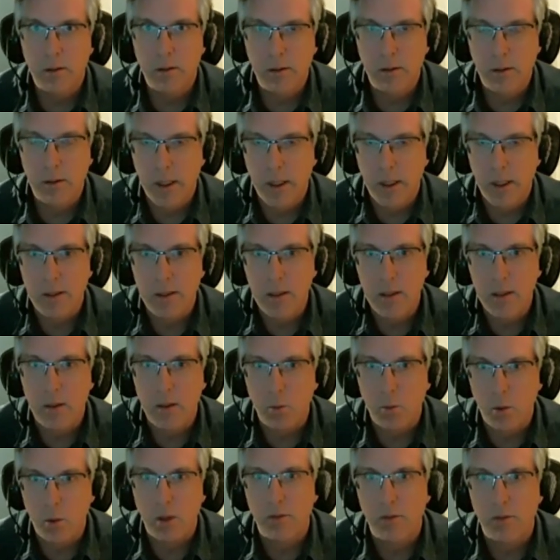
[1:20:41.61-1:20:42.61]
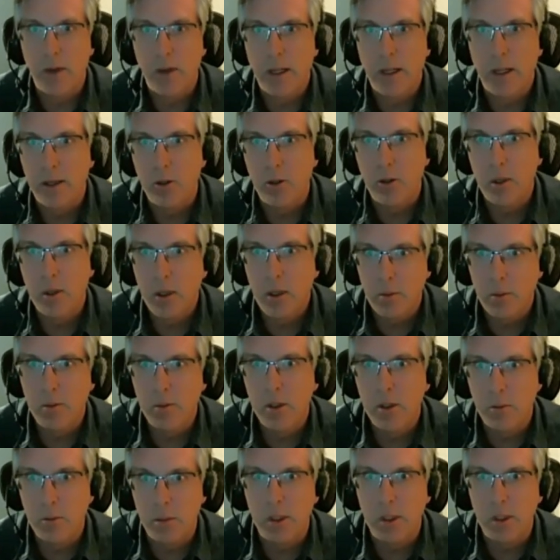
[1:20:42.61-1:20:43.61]
things that were of value to him
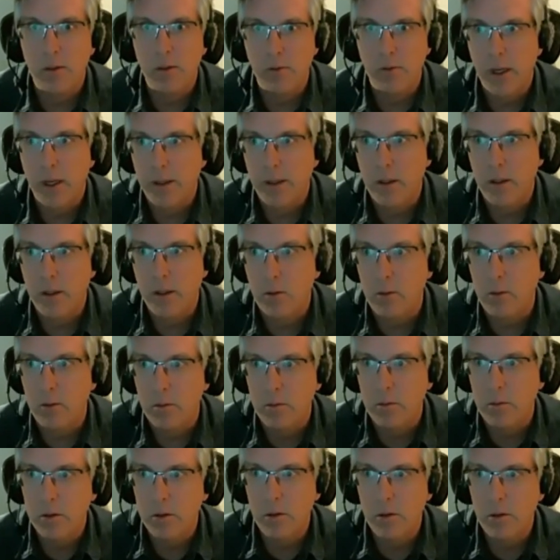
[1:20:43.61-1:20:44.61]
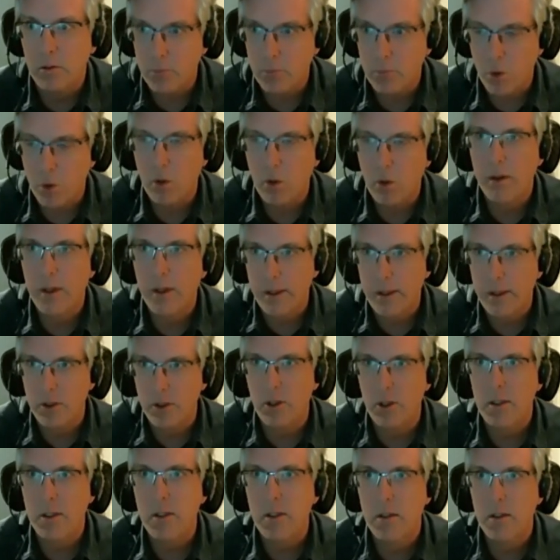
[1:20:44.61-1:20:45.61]
to be of value to more than
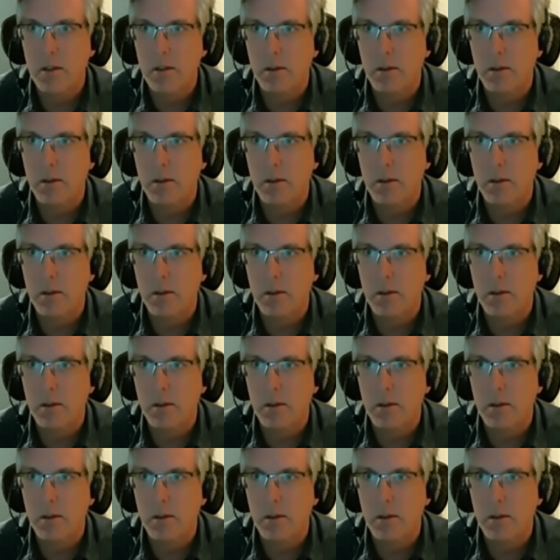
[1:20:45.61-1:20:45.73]
just